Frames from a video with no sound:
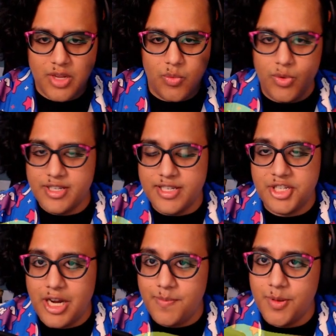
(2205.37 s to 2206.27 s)
once a
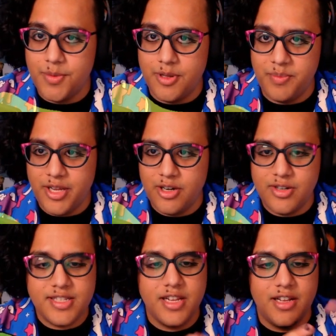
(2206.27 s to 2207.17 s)
chat bubble
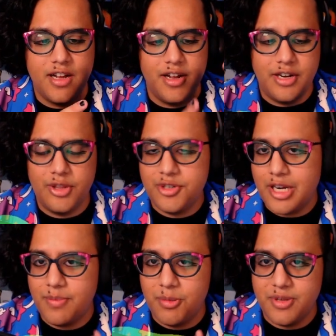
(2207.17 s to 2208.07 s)
appears, another
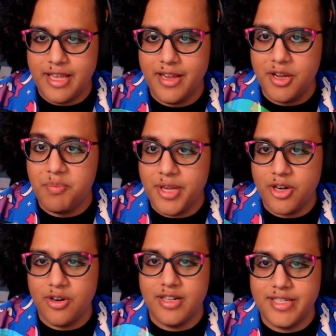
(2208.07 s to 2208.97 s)
chat bubble can't
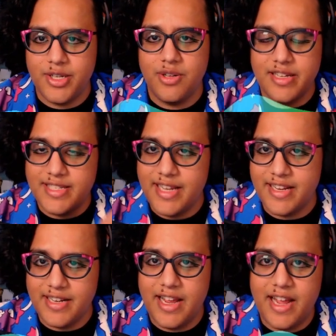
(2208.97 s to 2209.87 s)
appear until a
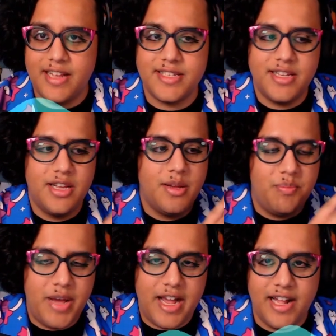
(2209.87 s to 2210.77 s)
second has
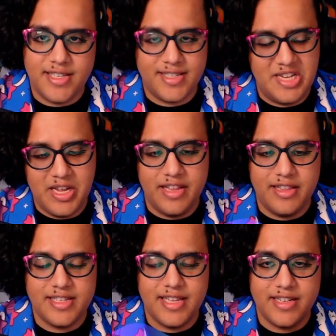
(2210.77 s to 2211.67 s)
passed, and
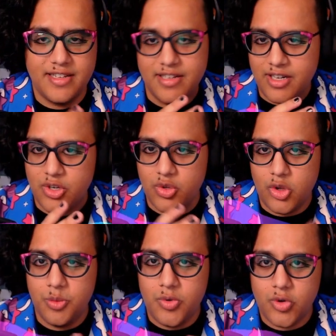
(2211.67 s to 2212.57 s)
that's like a
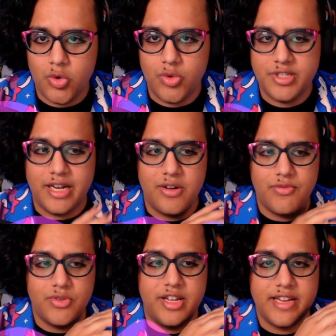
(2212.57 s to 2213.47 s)
global cooldown
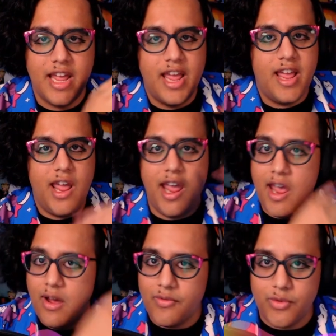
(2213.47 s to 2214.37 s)
for like
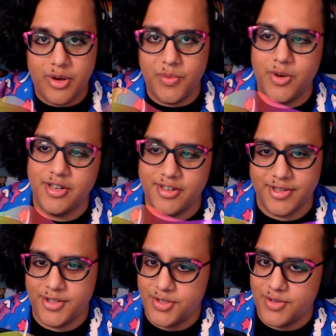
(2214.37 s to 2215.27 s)
everyone on
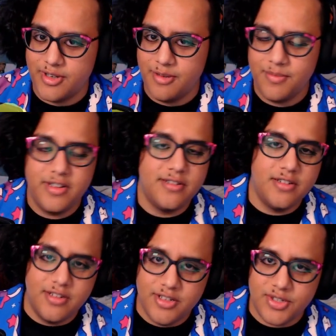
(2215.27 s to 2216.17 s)
the stream.
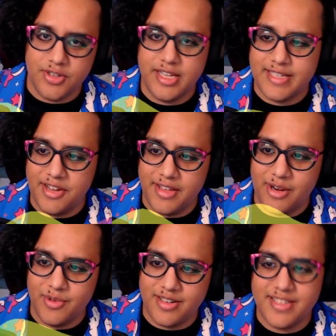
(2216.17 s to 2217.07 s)
So that's how
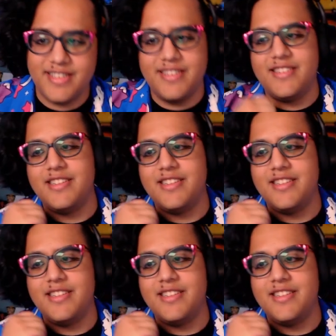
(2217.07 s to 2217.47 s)
that works.